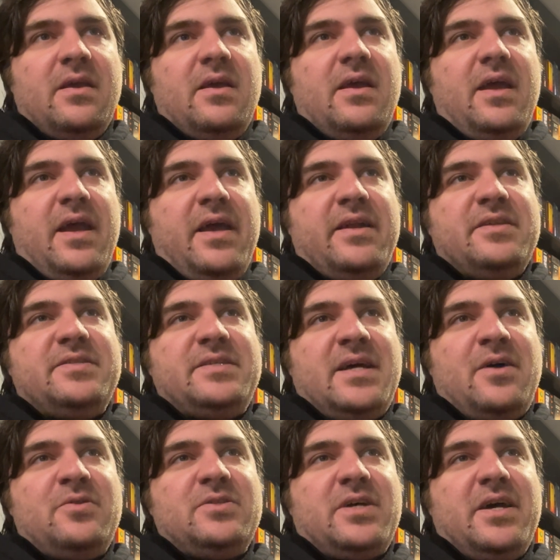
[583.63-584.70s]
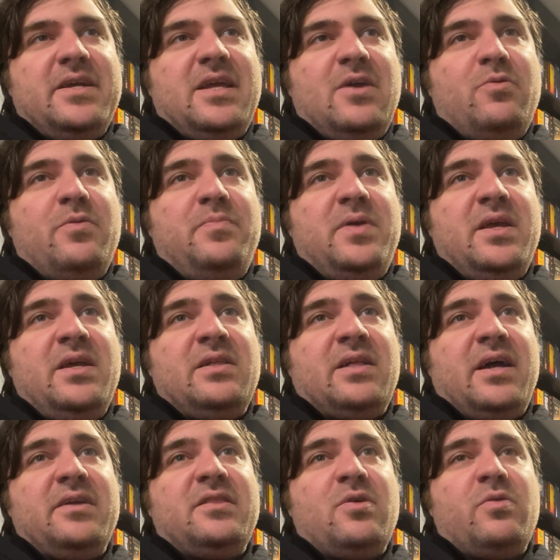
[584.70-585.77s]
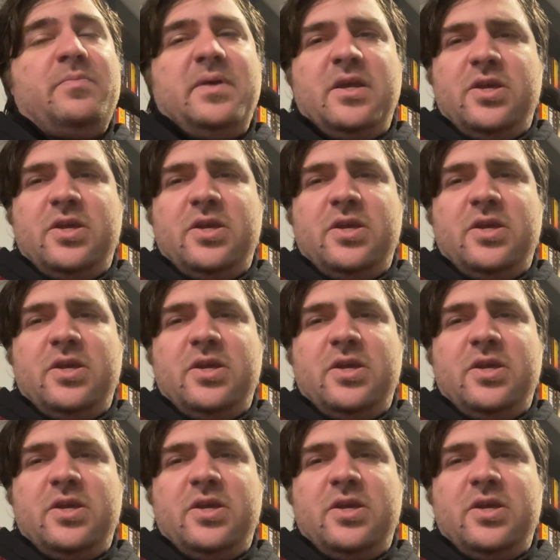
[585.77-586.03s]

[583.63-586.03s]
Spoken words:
And it sounds like it would be like there would be